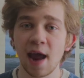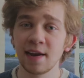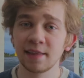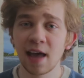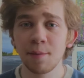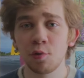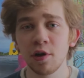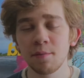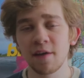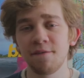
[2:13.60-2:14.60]
And at that
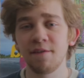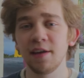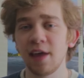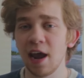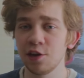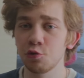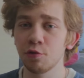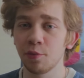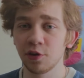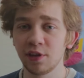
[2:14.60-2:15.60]
point, my 5th
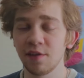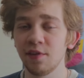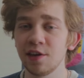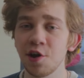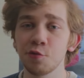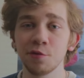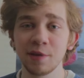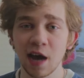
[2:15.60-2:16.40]
annual birthday video will be